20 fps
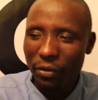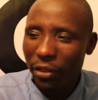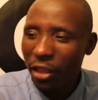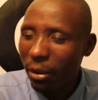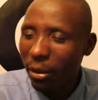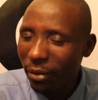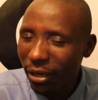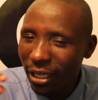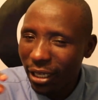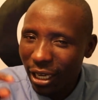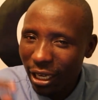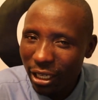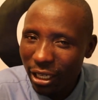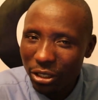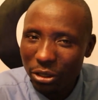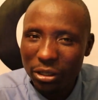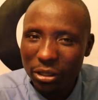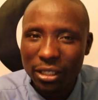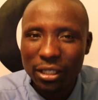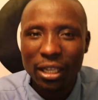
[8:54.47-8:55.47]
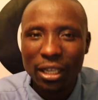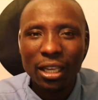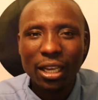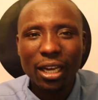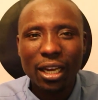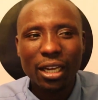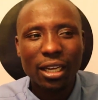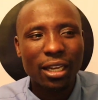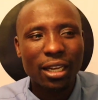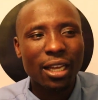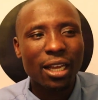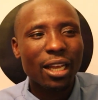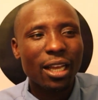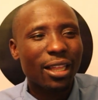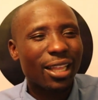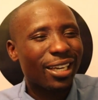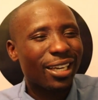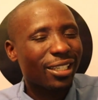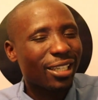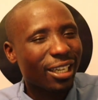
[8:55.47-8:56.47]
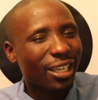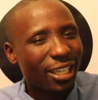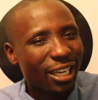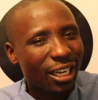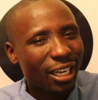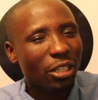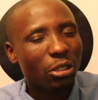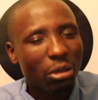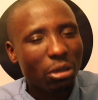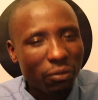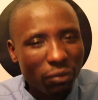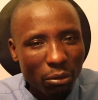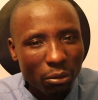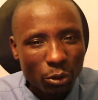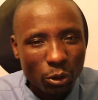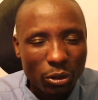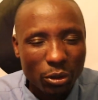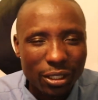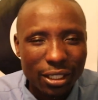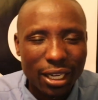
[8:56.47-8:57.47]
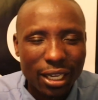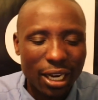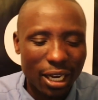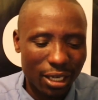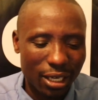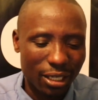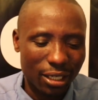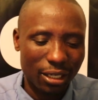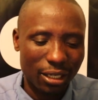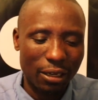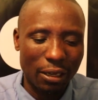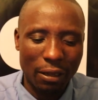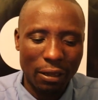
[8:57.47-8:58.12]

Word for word: German delegation is here, there is a delegation from Switzerland,